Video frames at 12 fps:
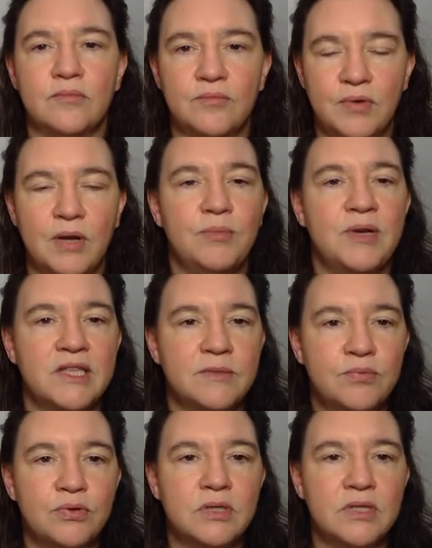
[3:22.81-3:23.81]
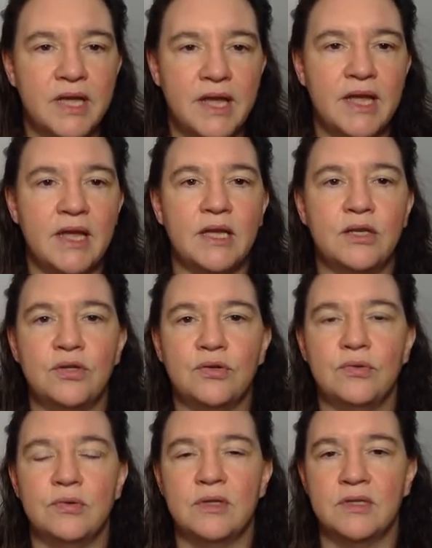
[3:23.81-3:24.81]
well, let's put K
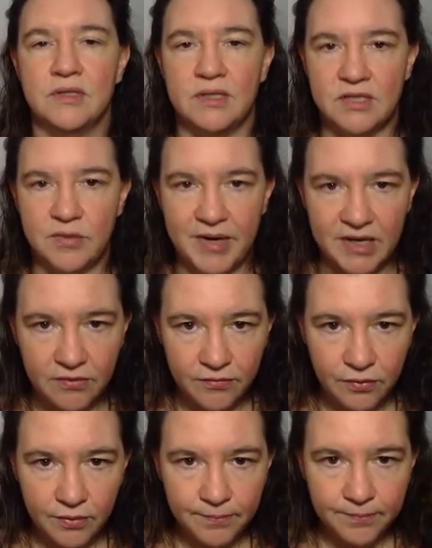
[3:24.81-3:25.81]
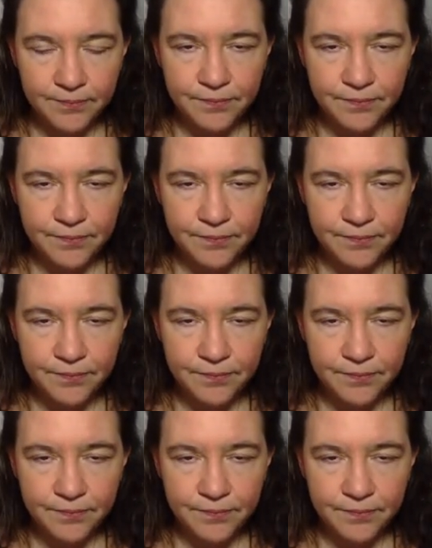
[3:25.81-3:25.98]
into systematic form.